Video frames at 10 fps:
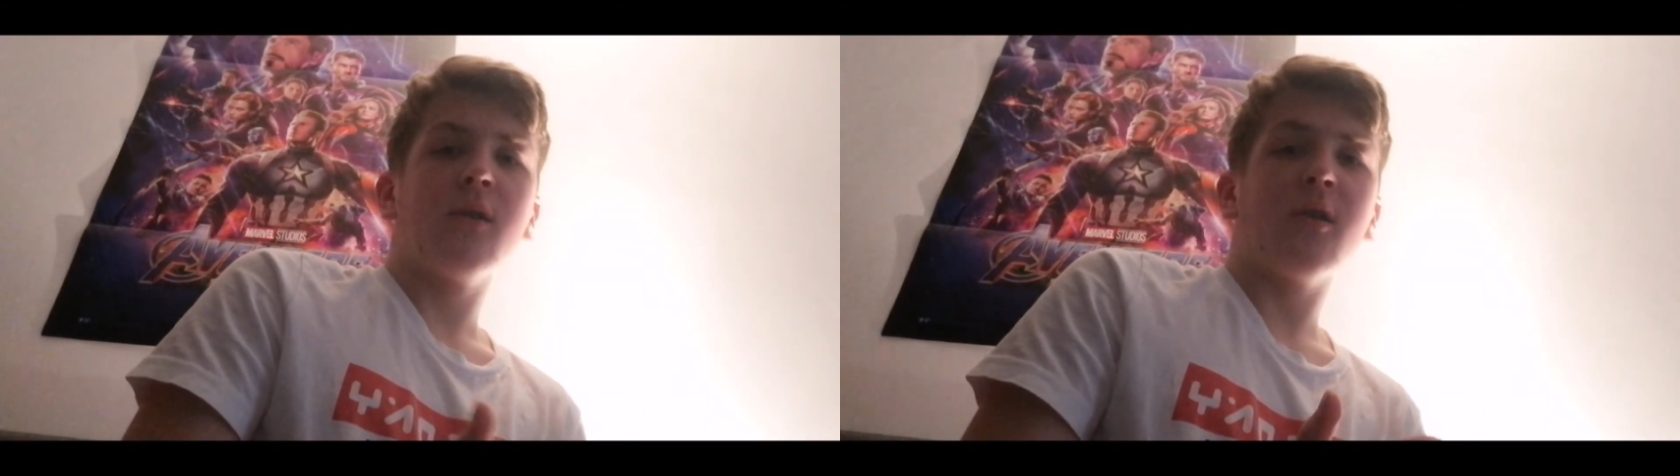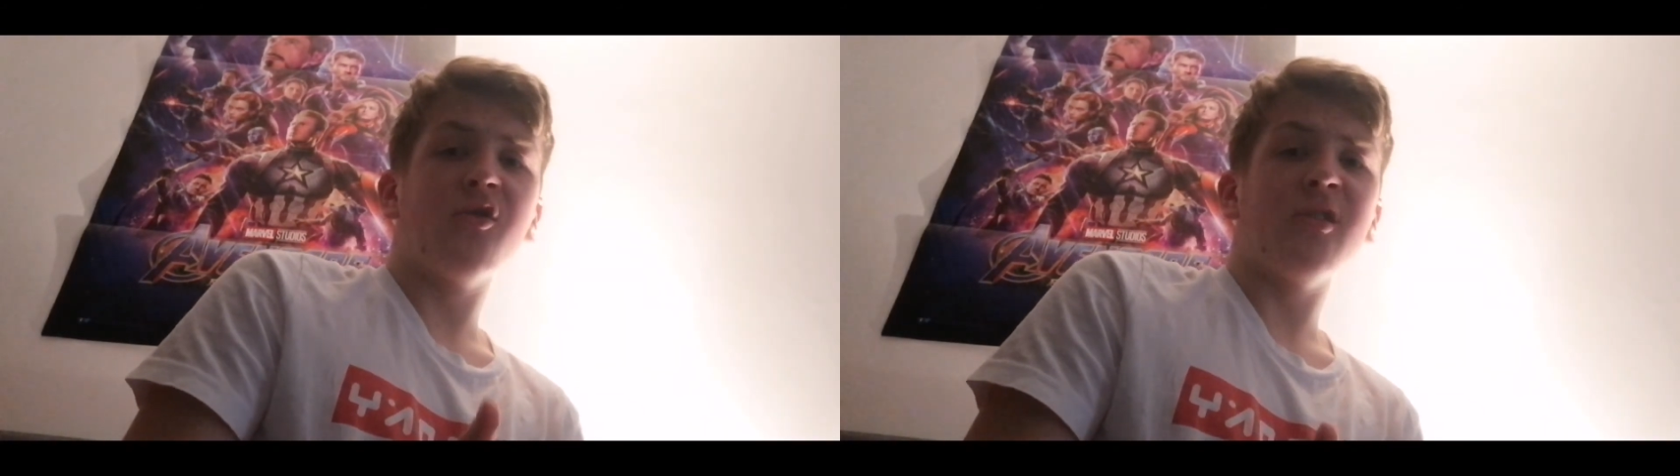
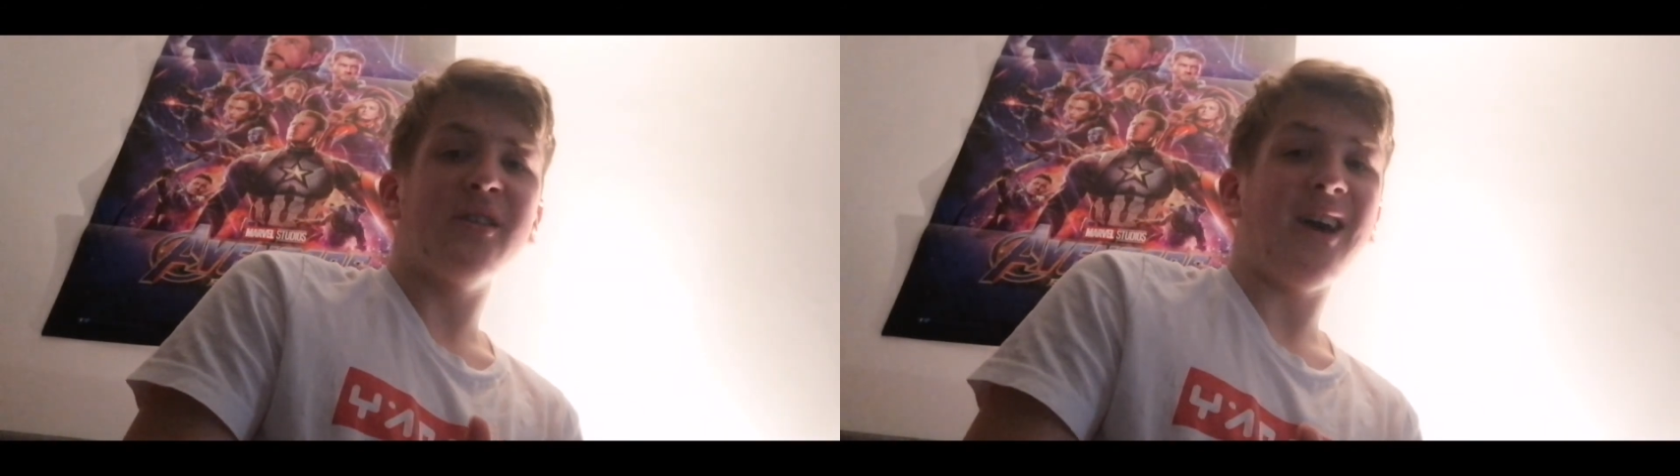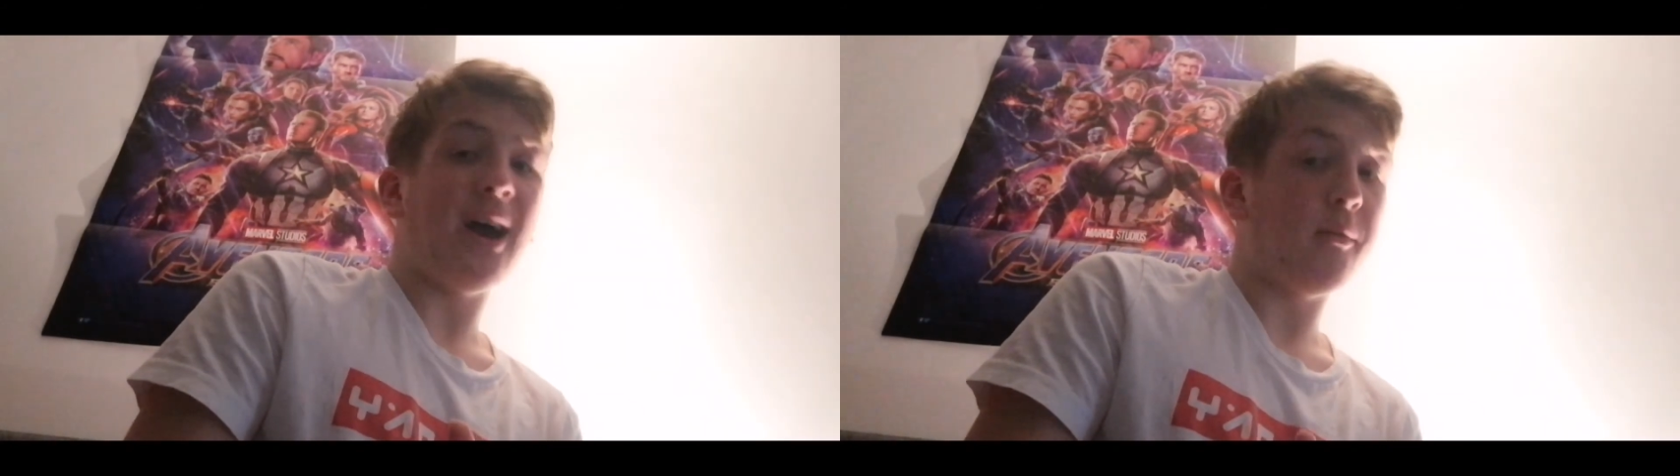there's an
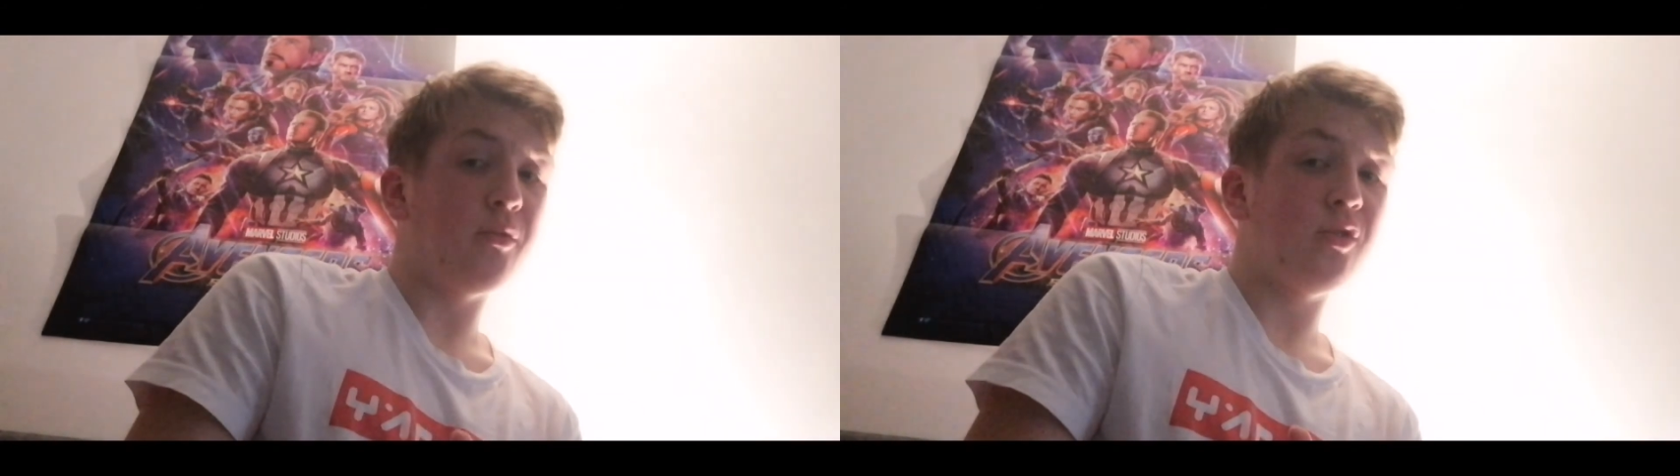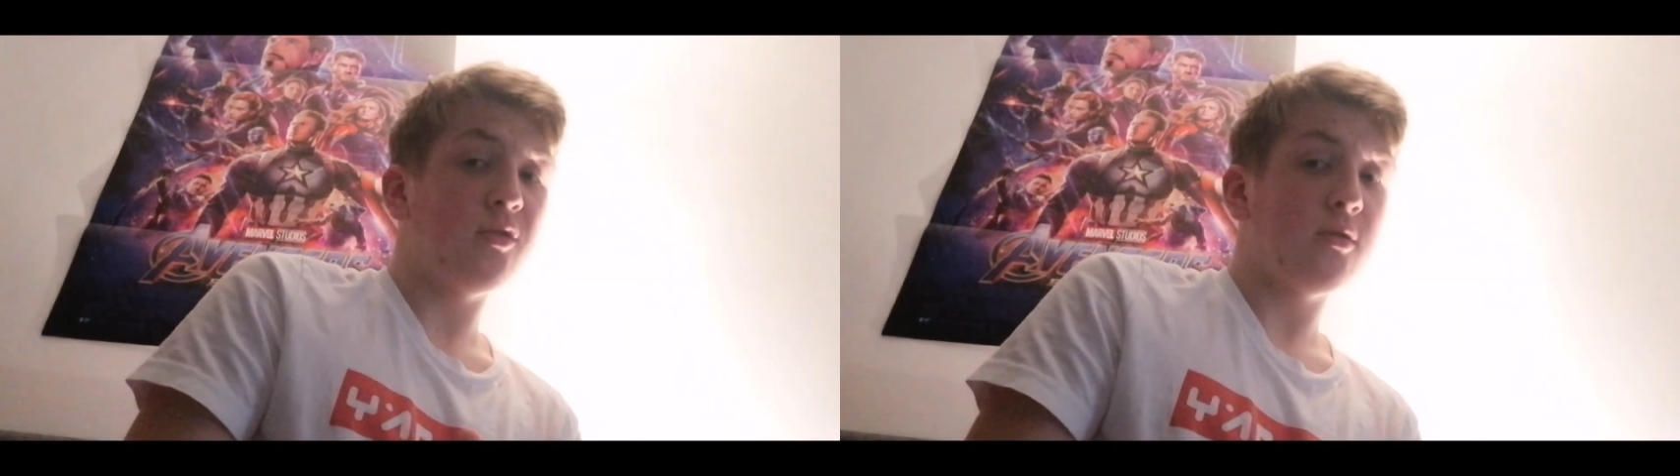
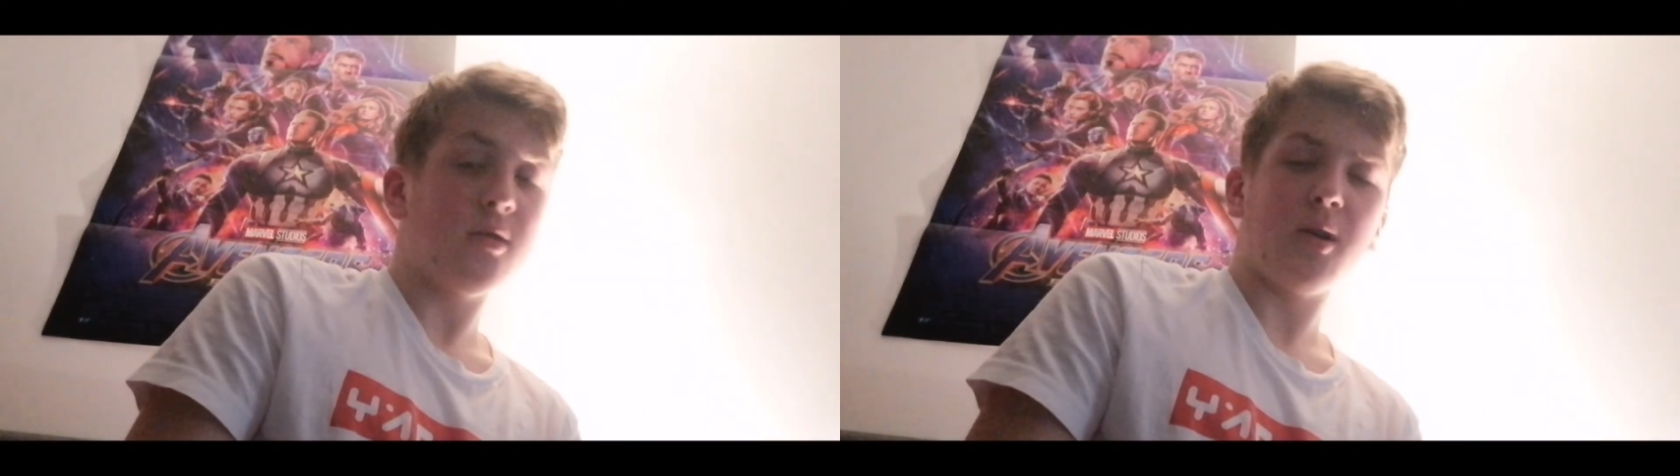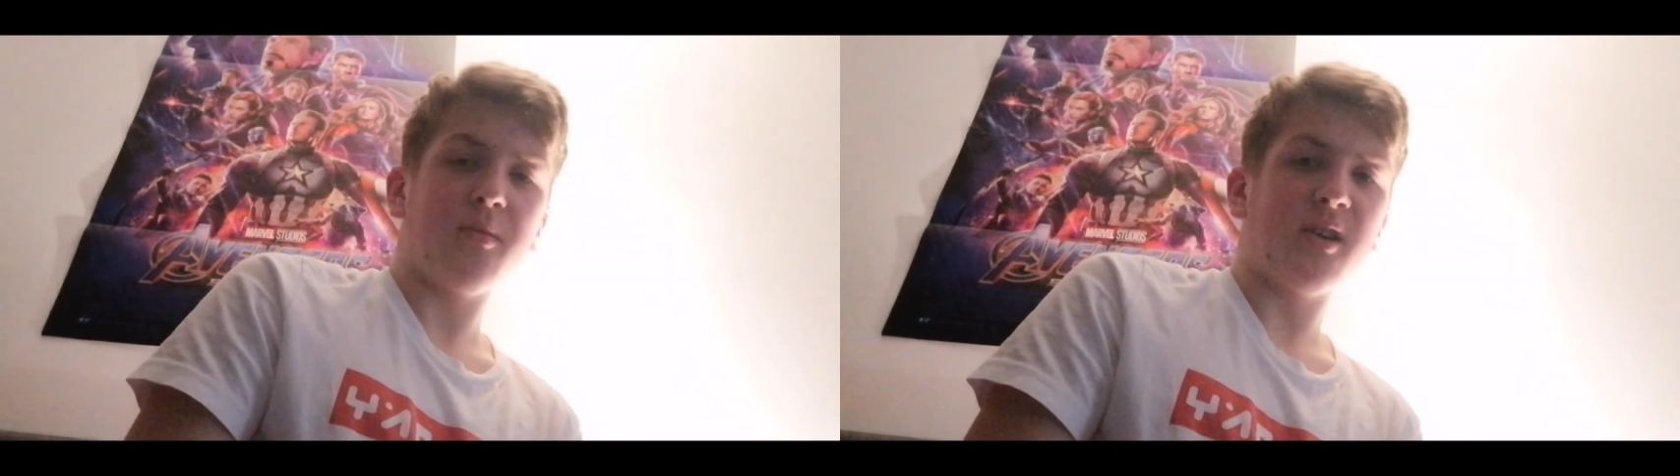attempt at